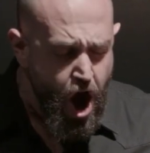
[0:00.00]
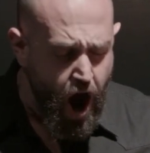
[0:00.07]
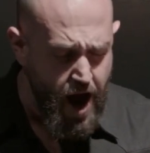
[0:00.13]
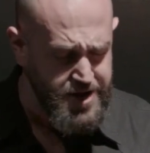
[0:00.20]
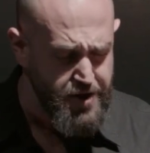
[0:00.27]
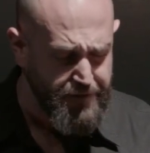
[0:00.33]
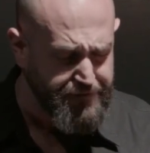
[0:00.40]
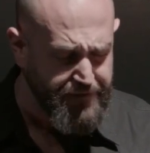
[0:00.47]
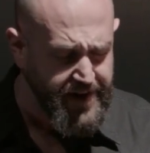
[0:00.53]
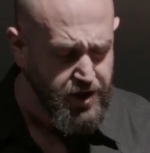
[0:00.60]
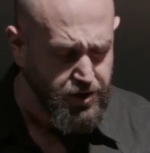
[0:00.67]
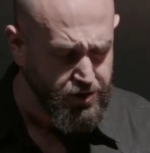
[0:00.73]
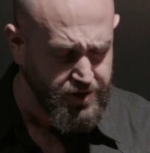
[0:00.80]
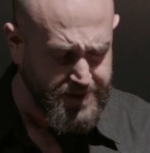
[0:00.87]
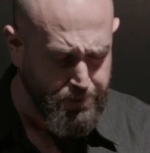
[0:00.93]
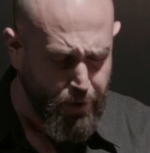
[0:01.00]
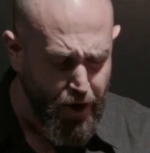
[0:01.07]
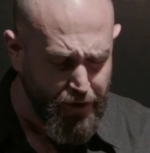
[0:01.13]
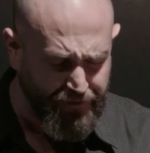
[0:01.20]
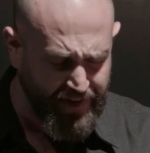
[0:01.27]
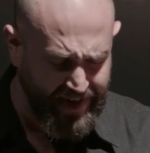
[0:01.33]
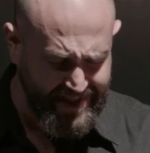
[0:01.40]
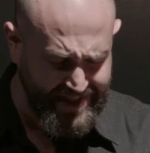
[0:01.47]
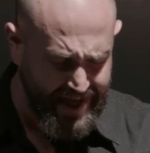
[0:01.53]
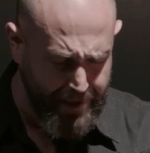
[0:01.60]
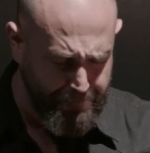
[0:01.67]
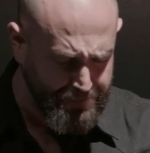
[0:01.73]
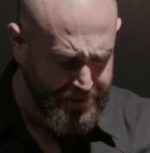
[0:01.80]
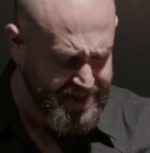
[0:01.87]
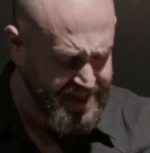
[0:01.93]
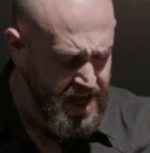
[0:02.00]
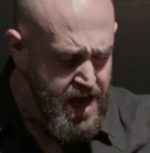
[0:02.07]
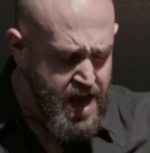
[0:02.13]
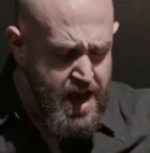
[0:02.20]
on your fingers' perfect tips.